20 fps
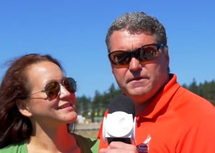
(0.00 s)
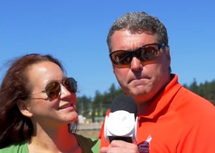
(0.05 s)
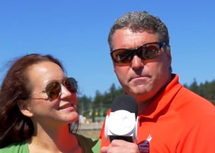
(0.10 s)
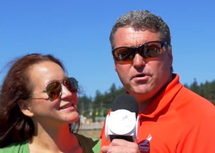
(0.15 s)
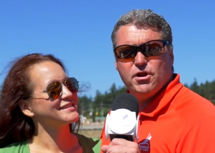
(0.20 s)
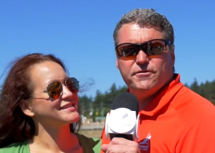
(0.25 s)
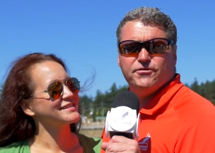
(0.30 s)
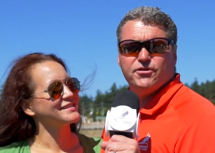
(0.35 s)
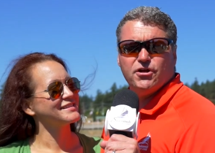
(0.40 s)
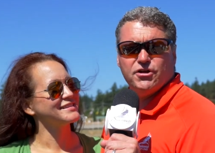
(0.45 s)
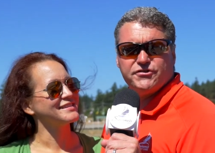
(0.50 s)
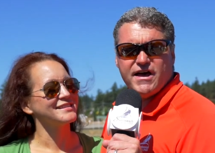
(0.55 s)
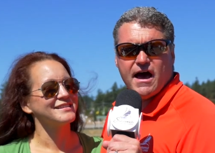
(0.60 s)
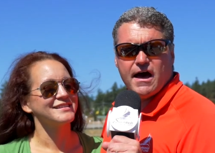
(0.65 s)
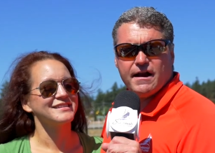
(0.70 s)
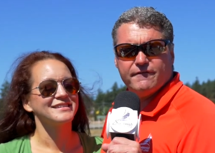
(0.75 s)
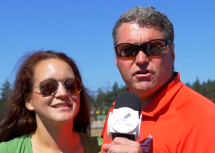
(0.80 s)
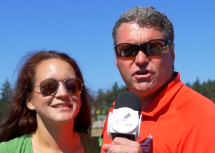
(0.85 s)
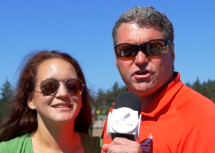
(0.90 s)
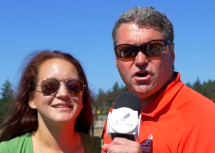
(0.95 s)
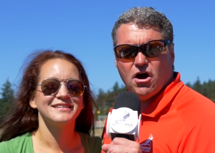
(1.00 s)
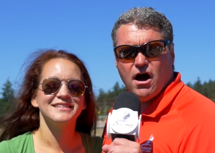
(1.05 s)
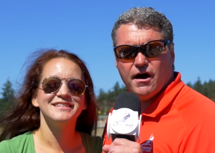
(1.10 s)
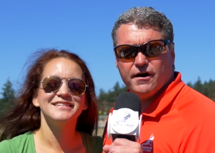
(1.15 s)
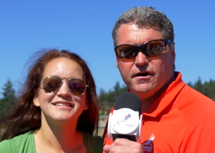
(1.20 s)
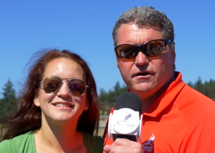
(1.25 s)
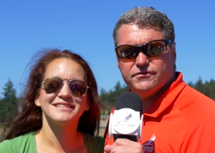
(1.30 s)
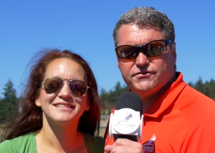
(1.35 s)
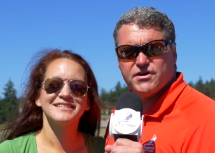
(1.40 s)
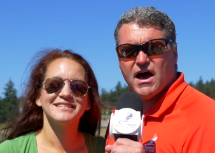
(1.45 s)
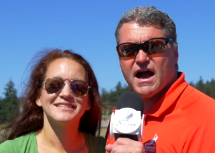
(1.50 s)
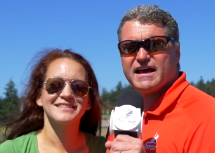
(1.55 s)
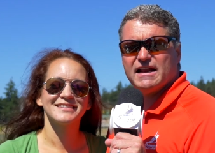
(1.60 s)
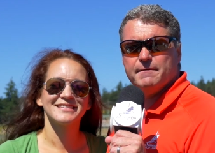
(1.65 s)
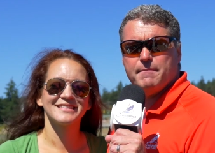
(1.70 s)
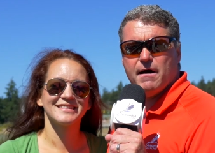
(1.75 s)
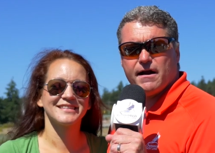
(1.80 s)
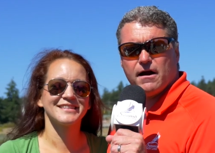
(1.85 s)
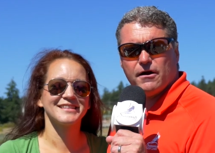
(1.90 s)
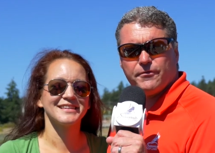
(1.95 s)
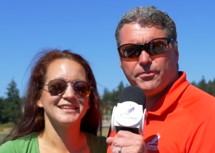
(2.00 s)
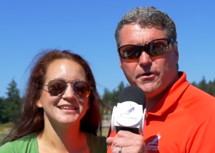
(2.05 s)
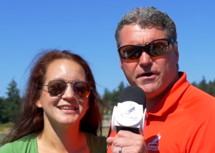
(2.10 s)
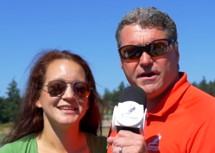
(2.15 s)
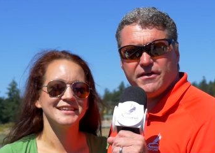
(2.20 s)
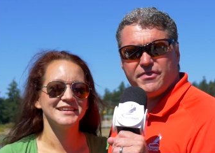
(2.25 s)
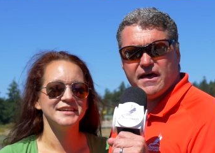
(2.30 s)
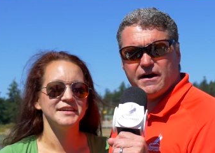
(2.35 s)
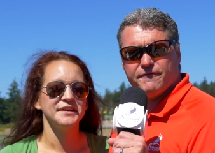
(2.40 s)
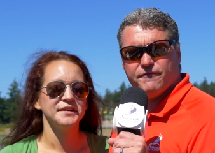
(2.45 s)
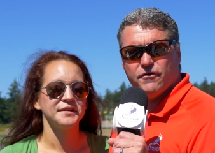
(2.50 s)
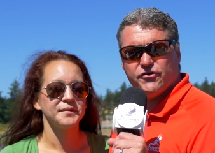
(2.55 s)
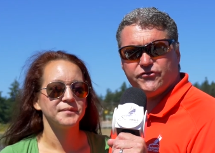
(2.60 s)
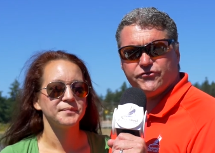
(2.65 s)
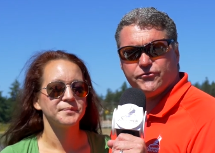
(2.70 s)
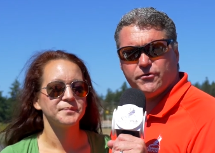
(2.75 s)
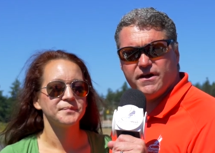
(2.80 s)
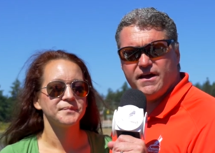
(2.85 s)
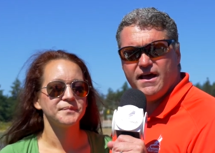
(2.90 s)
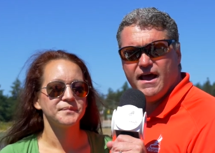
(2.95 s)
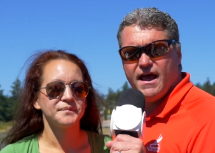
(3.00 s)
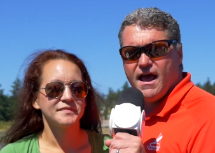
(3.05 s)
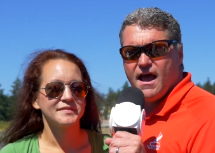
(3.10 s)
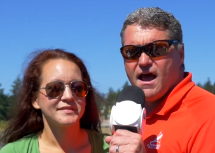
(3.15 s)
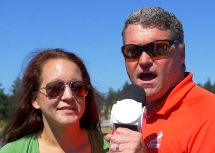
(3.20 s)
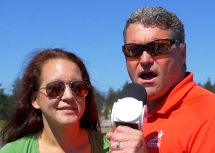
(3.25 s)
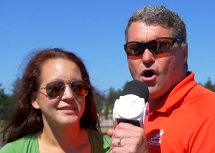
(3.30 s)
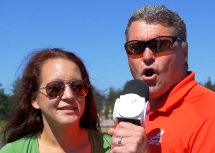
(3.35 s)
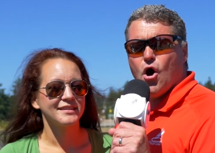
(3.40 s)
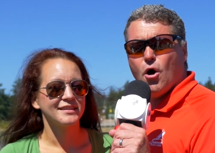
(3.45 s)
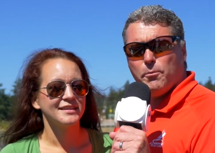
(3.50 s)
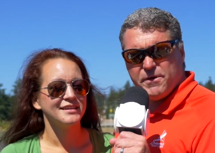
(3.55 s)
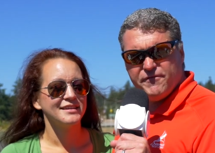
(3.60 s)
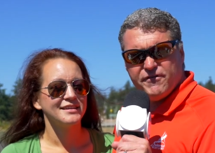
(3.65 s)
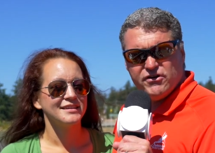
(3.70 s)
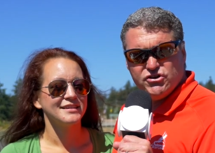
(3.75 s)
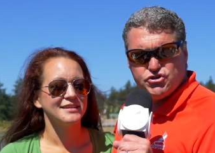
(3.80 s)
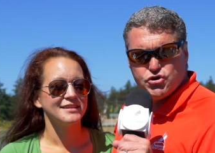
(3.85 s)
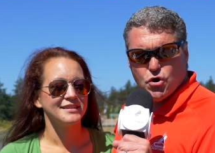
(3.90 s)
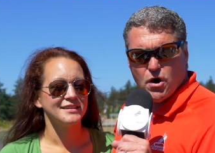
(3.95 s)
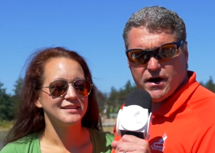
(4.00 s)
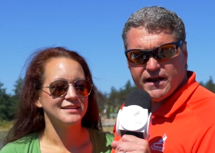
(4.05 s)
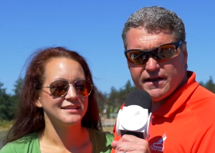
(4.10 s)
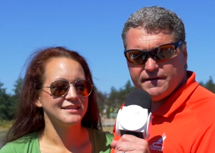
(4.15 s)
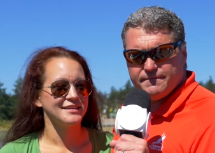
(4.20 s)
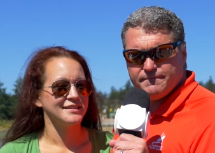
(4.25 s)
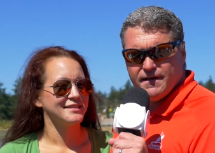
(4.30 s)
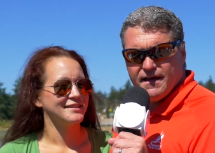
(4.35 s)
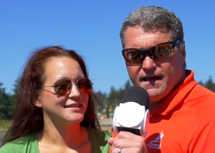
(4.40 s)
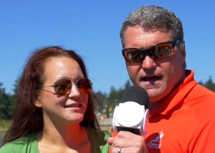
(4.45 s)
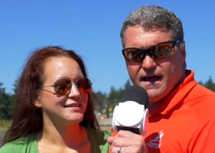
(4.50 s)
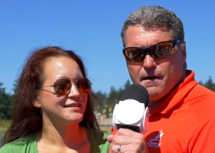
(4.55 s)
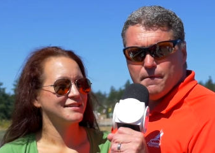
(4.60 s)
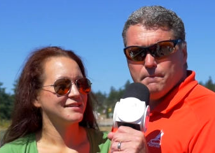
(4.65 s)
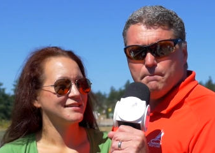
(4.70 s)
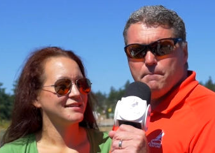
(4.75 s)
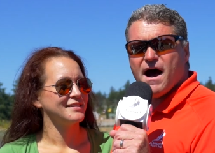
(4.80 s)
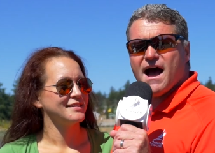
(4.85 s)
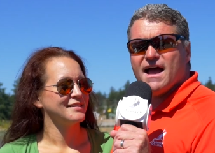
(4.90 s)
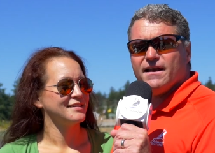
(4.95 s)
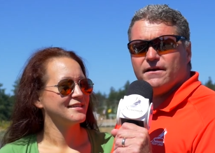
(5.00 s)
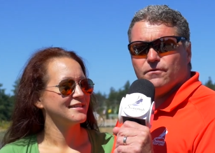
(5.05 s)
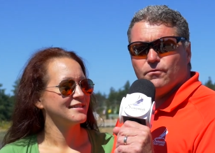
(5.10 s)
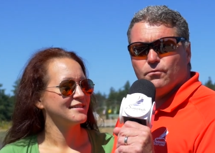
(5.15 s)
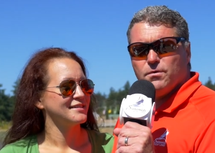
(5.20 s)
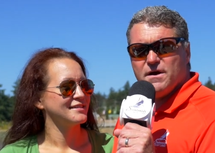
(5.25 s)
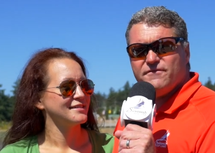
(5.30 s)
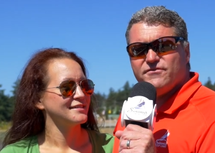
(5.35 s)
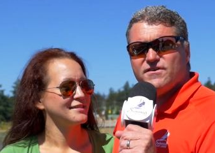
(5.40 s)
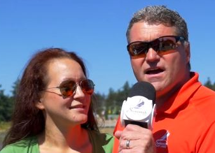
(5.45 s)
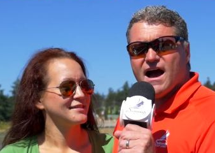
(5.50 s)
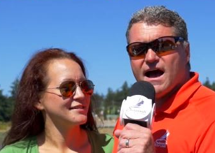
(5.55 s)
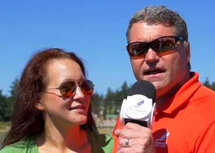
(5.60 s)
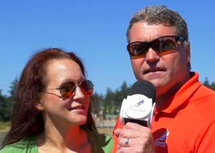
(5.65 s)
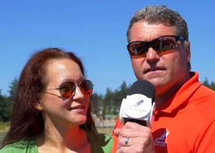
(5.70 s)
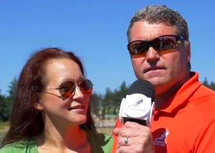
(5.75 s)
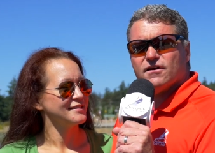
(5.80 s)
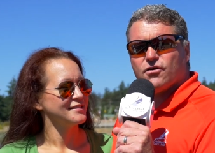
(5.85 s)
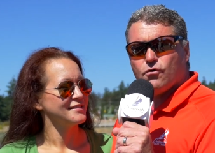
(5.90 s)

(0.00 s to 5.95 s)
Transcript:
Speaker 1: the beautiful little town of La Conner talking about our 30th anniversary. Hope you've enjoyed it. But we've got the